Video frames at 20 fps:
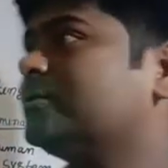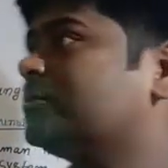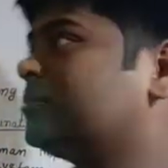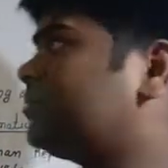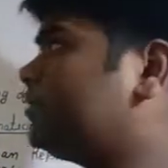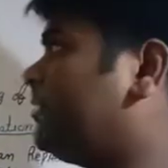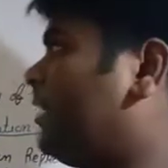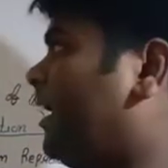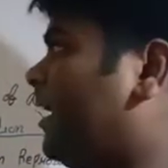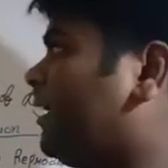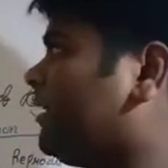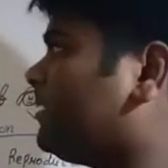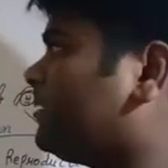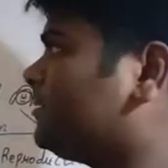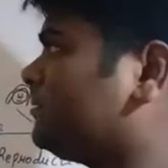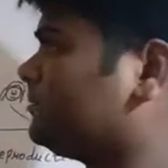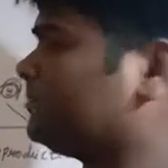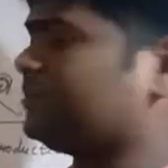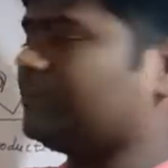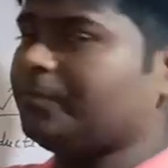so that
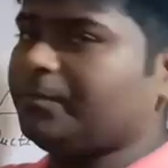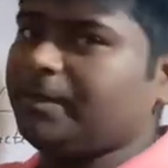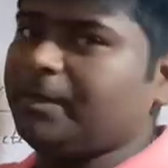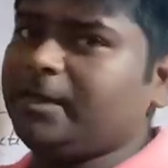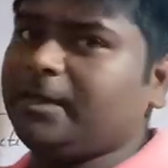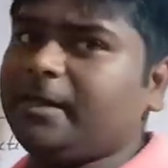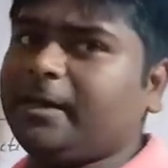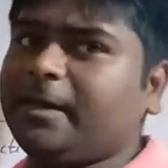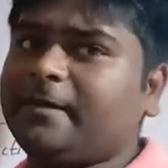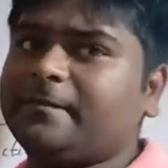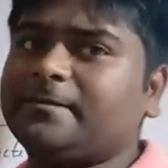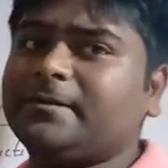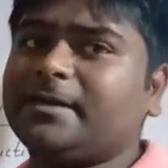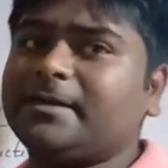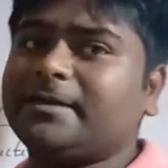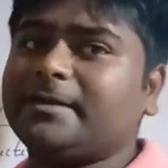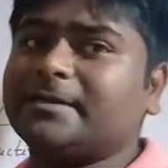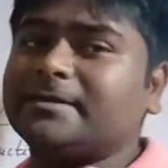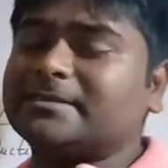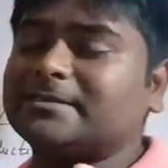we have the
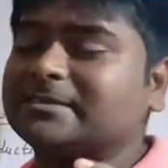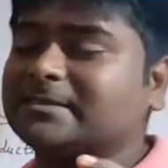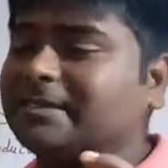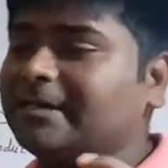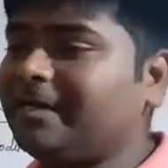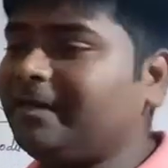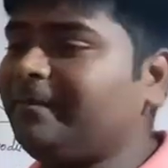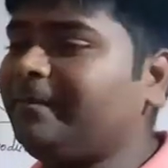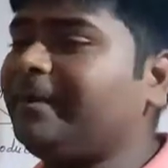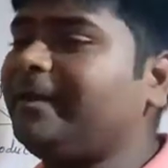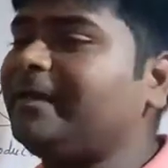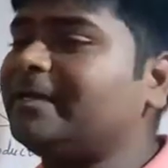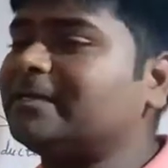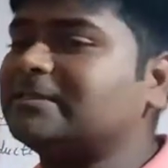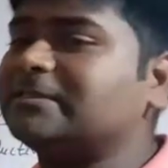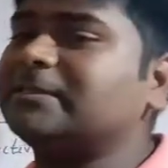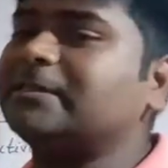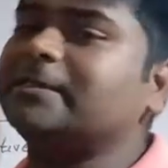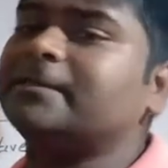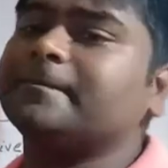
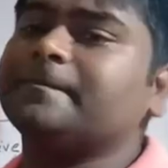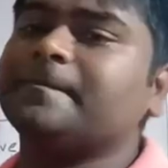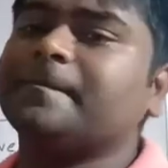discrimination